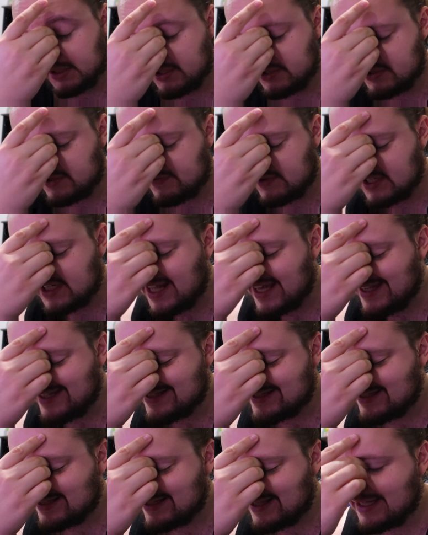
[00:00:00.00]
because of the
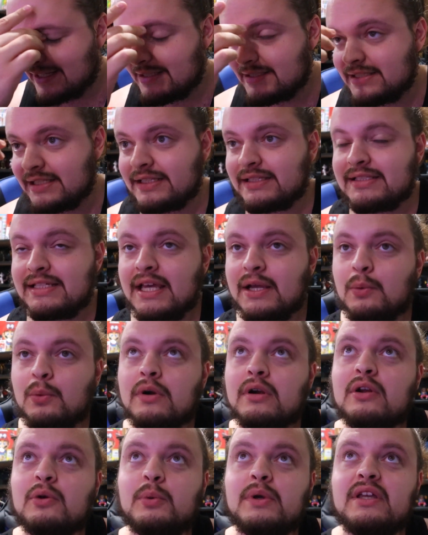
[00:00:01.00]
days that that six day
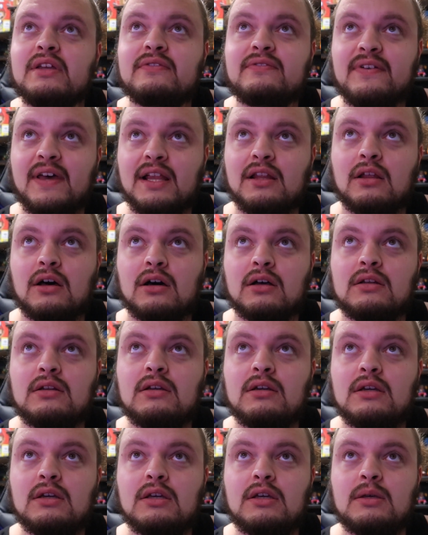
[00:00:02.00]
work week fell
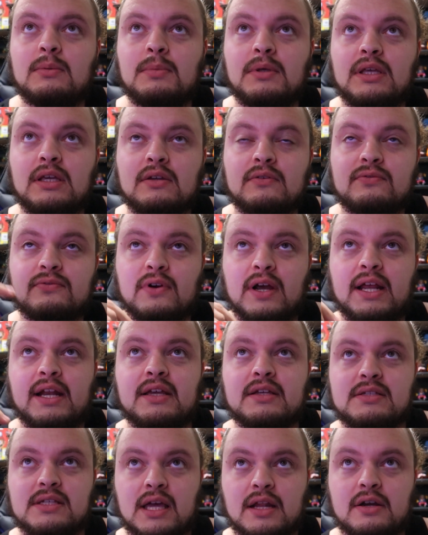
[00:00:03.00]
on, being
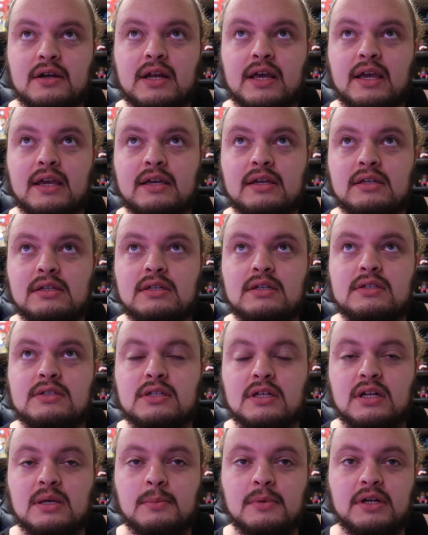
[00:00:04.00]
Friday, Saturday,
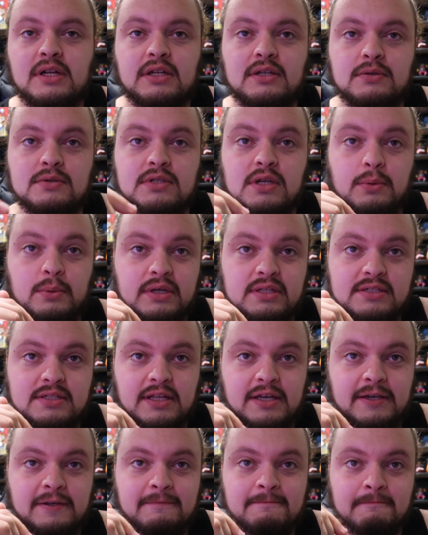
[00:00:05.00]
Sunday, Monday, Tuesday,
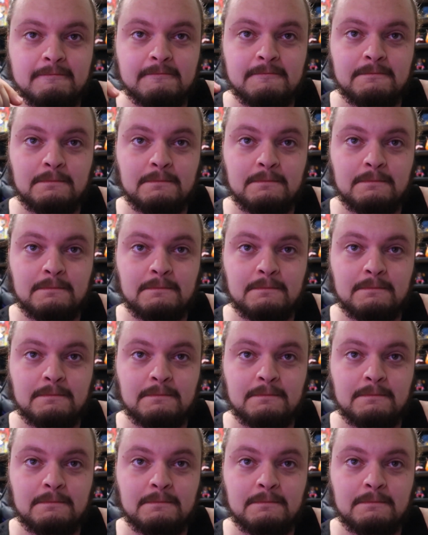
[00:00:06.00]
Wednesday,